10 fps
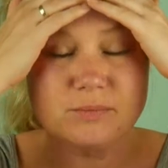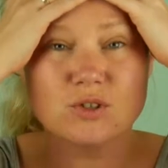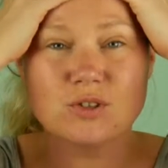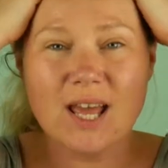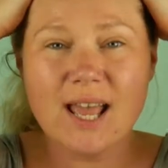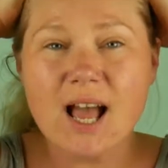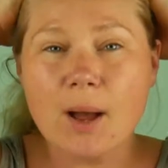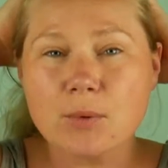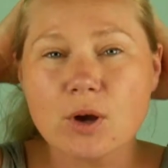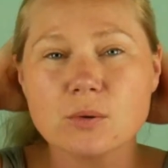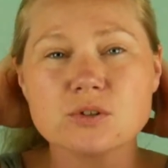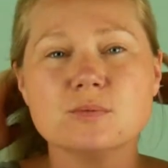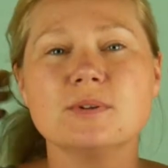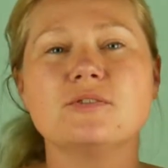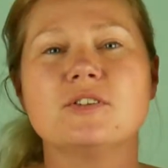Today I'm going to
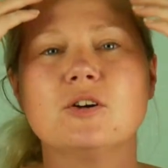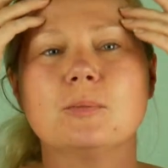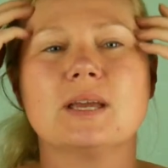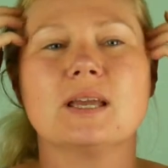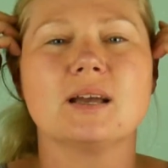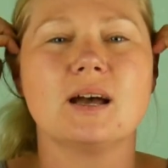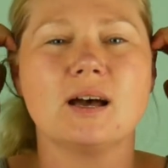be filming